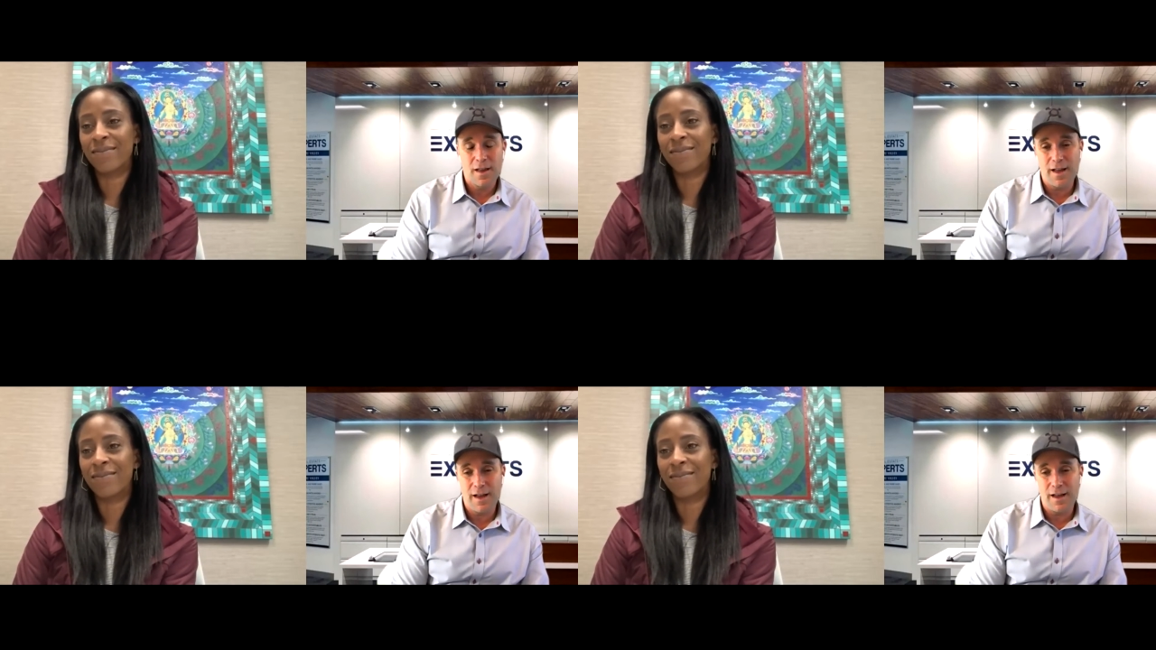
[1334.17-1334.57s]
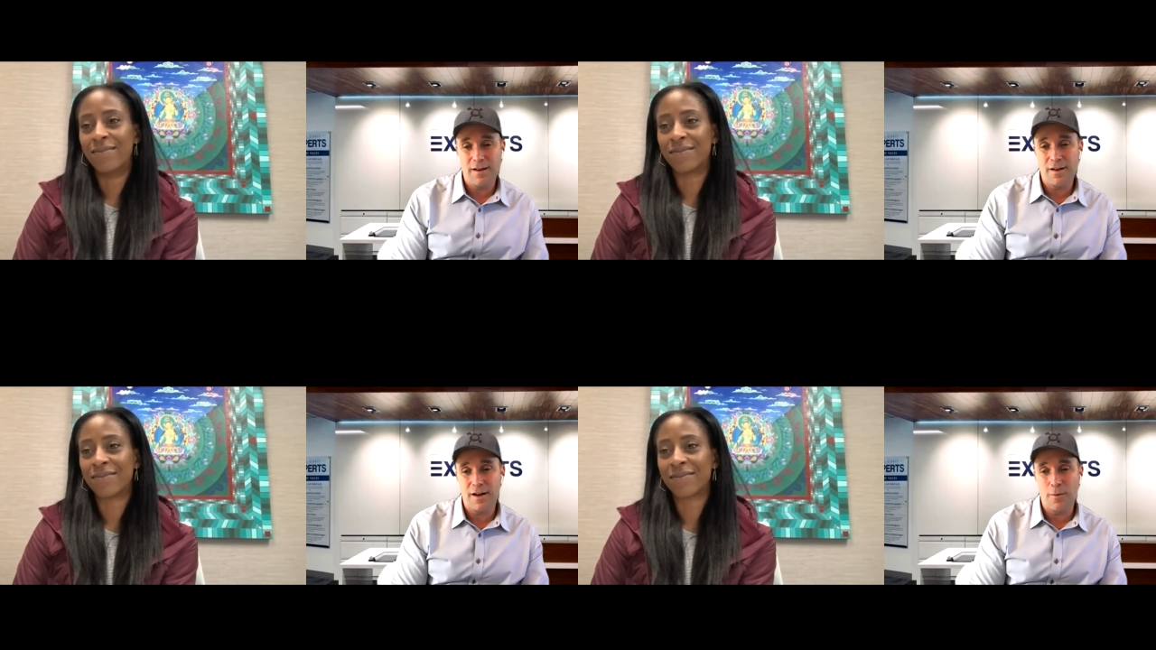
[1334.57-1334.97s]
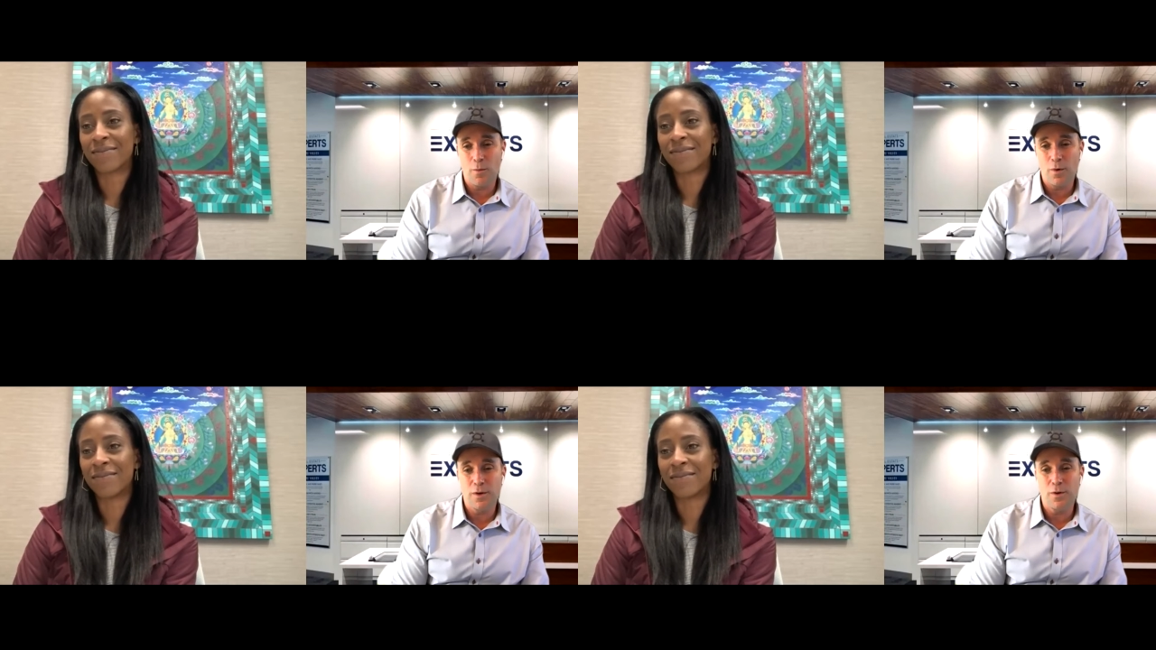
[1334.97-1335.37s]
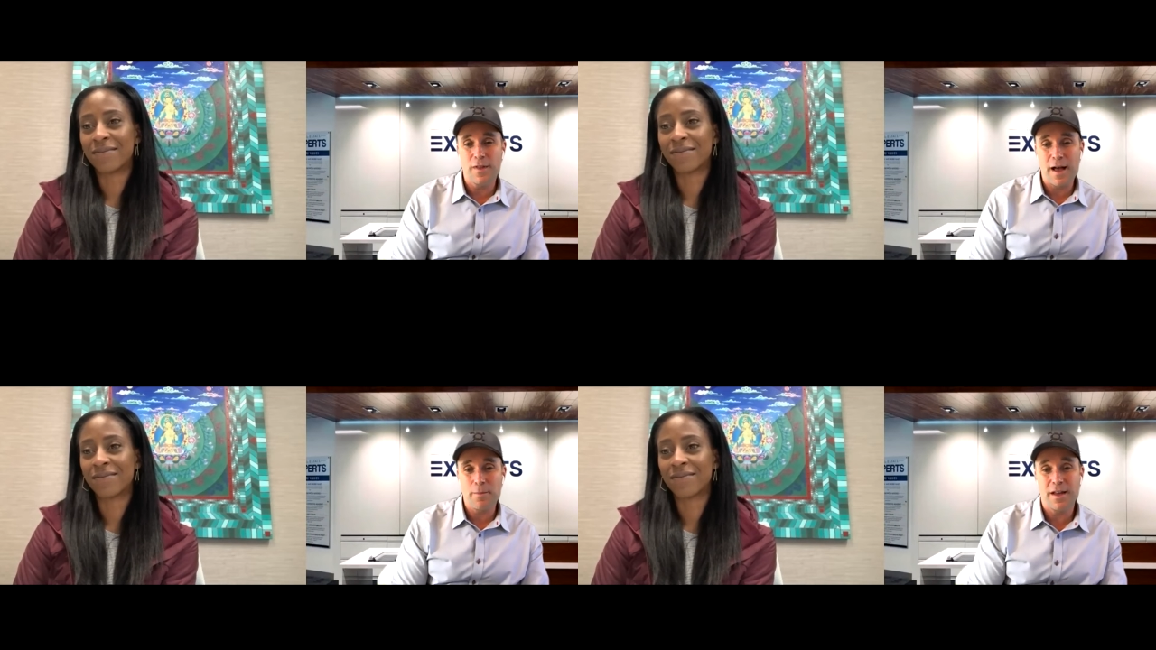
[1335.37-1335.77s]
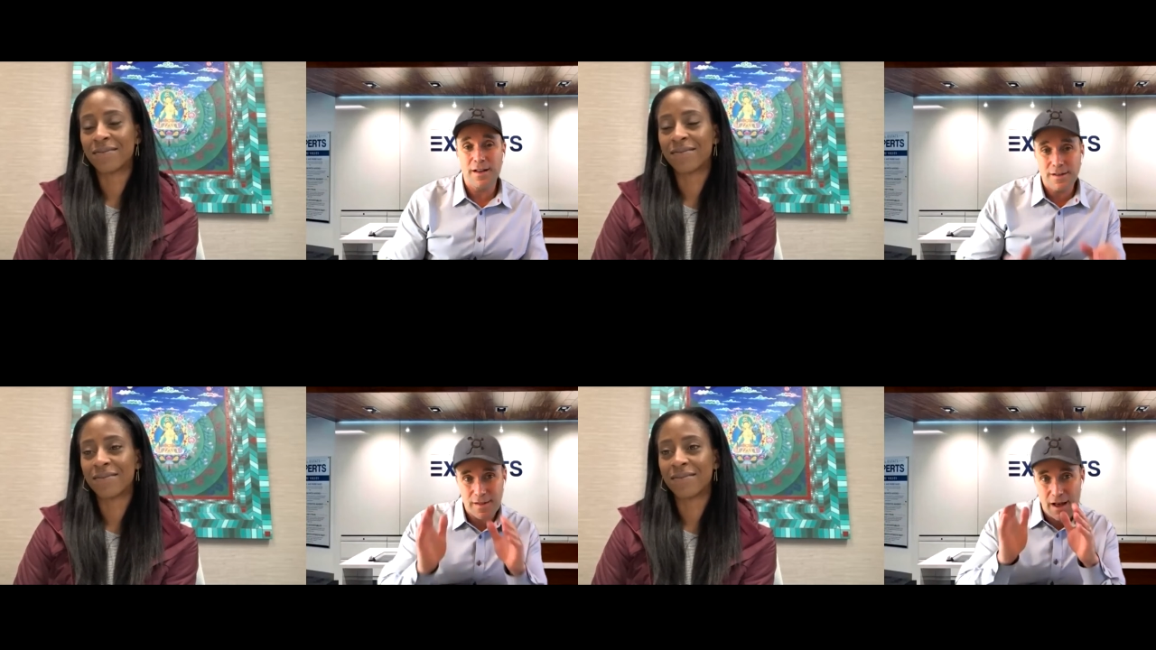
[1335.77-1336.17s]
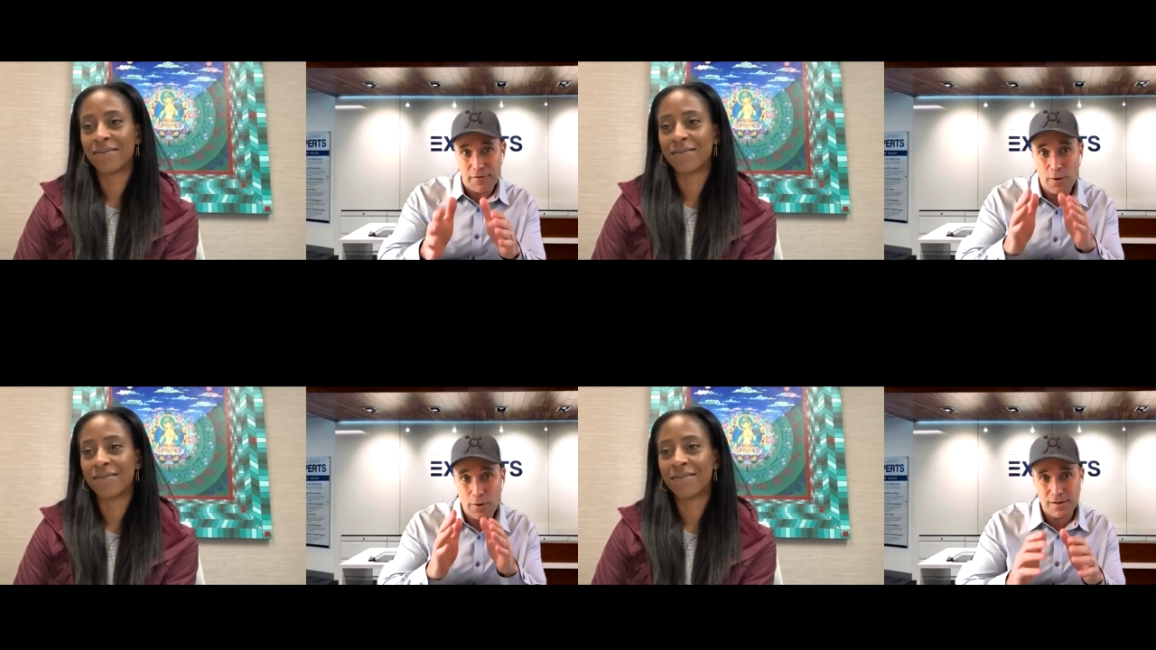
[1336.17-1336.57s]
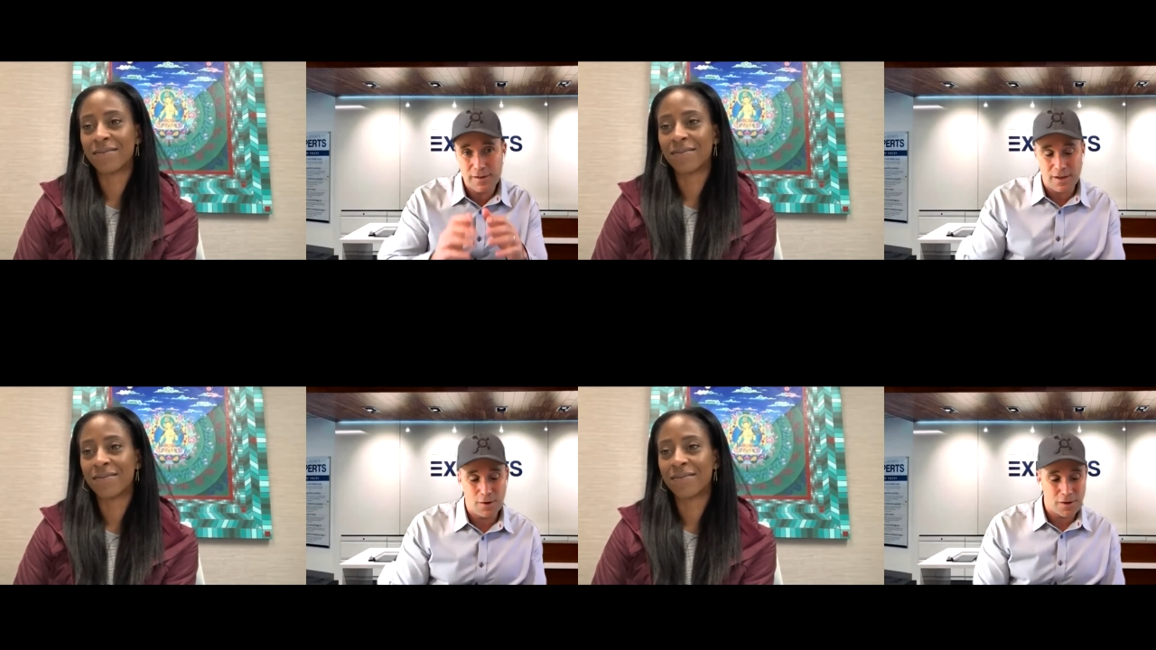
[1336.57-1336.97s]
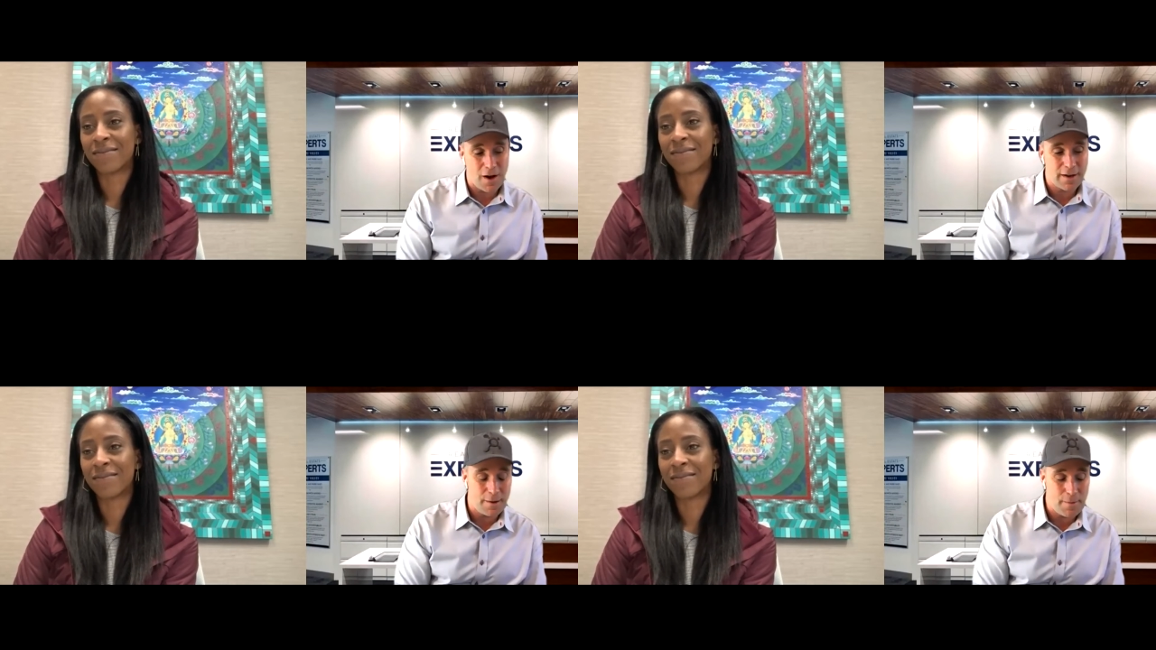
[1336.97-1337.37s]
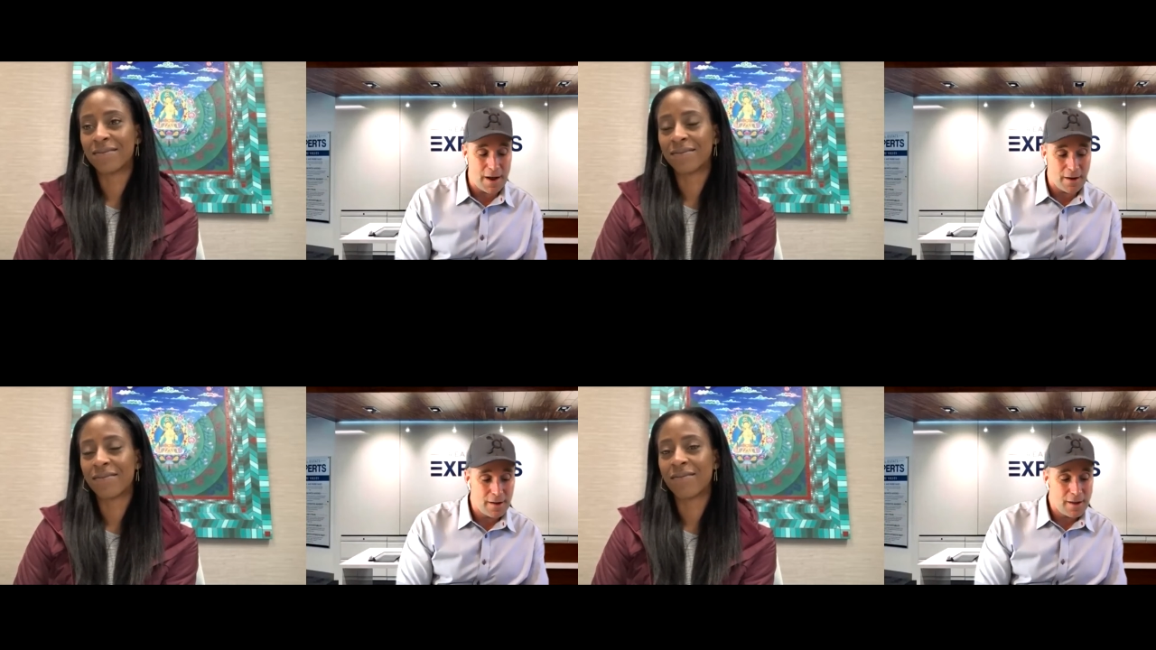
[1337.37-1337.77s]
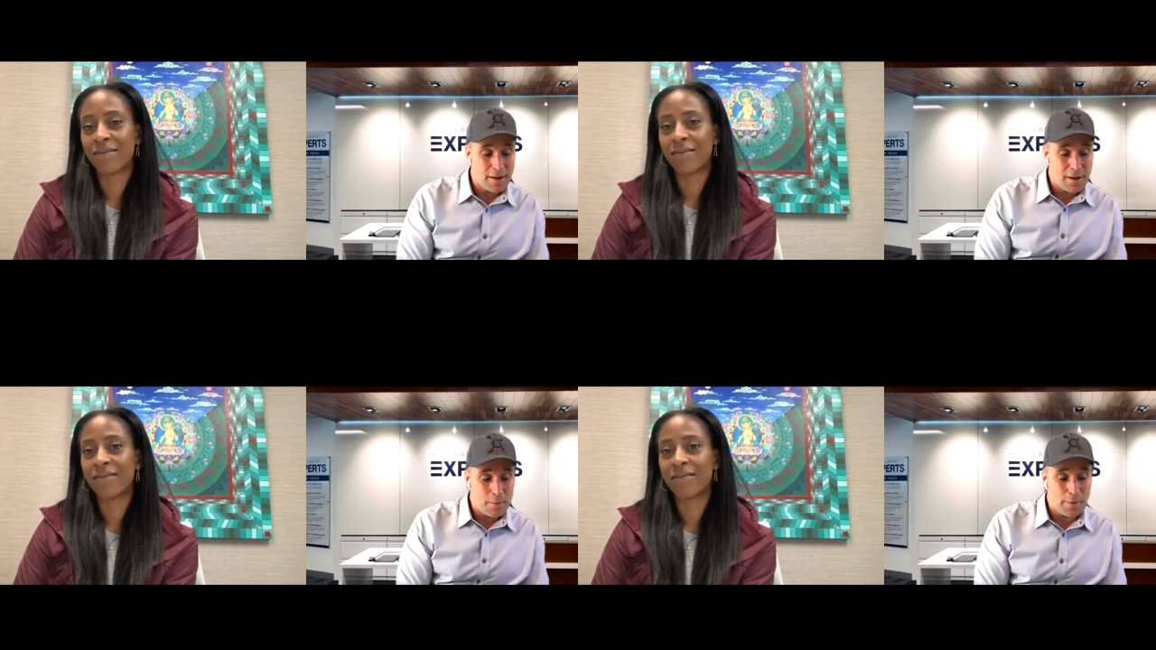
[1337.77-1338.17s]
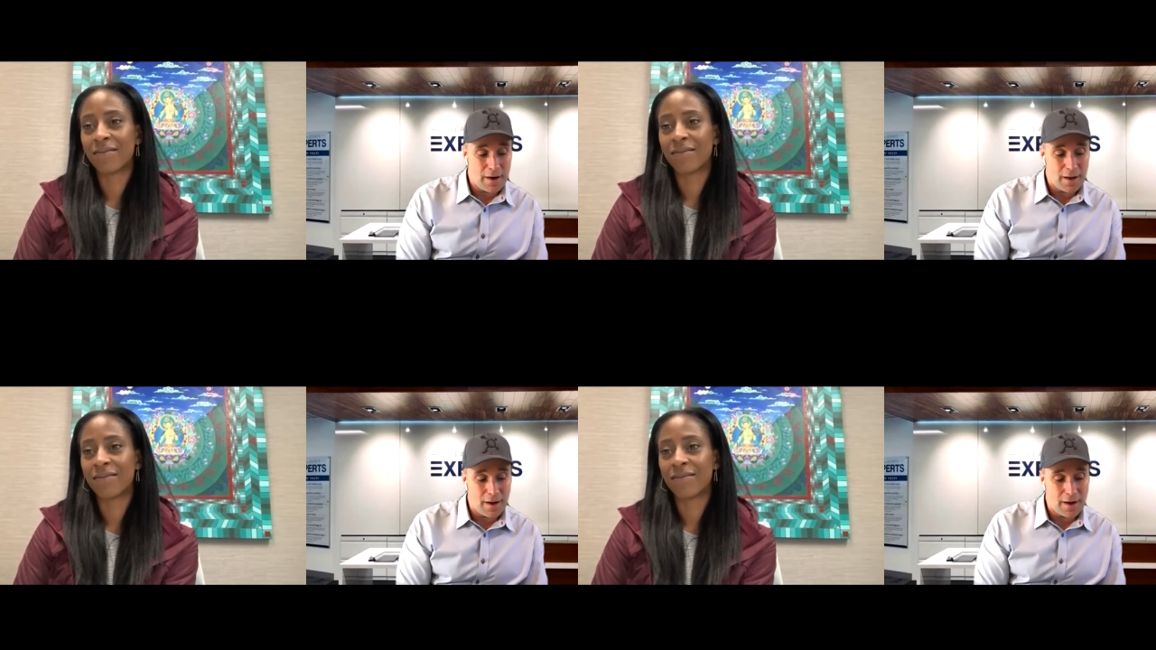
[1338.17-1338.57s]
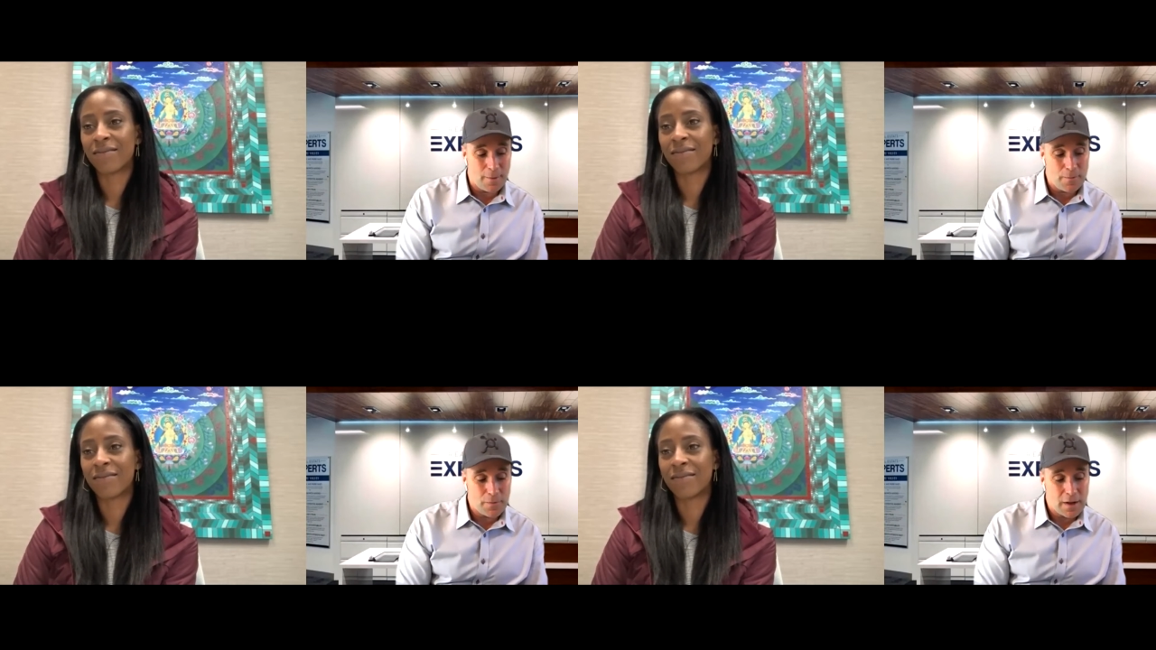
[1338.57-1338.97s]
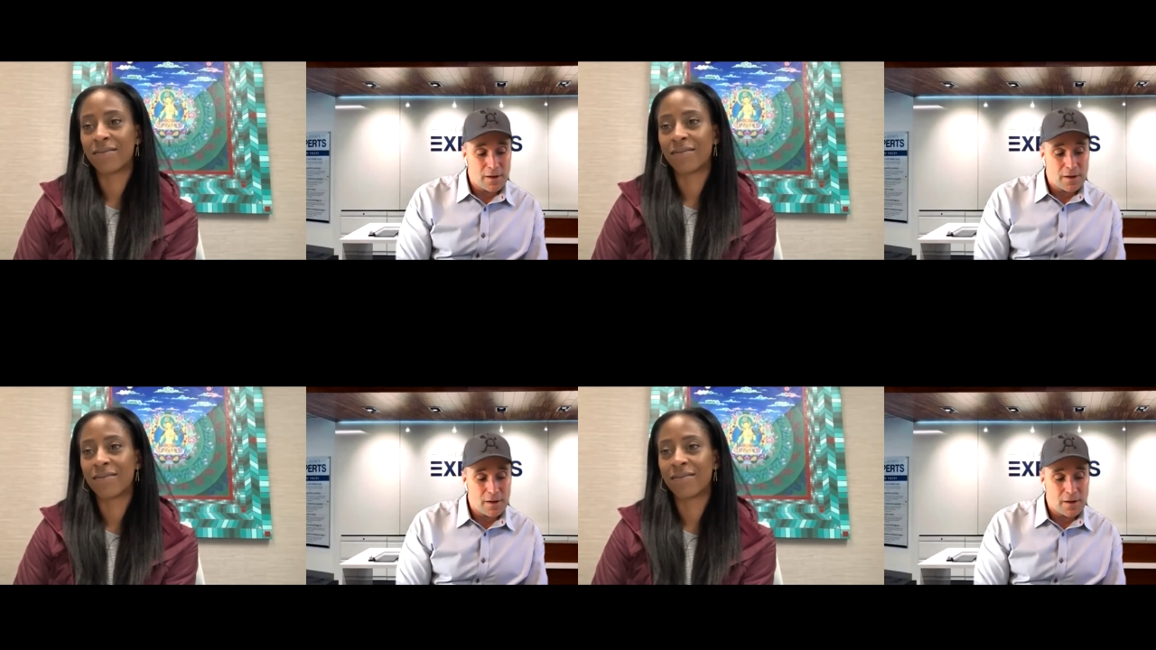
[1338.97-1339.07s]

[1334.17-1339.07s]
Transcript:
Speaker 1: and um, we're doing that because of that focus that you're talking about. But um,